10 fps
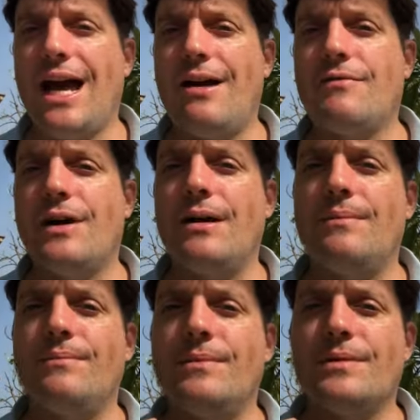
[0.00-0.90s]
have
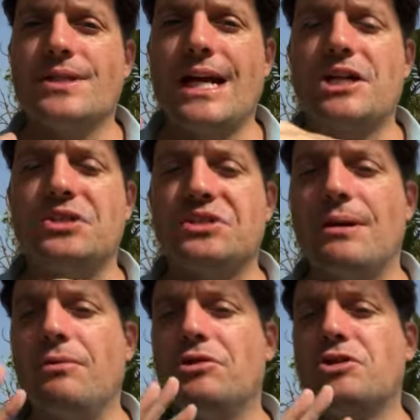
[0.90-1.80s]
sanctions.
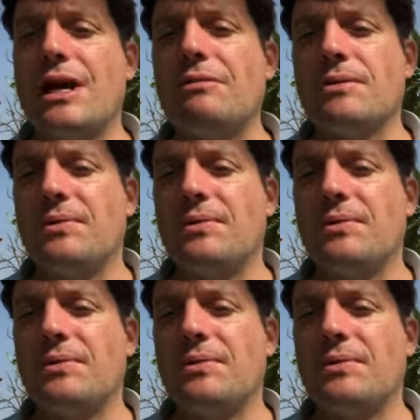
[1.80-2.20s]
Nobody would trade with the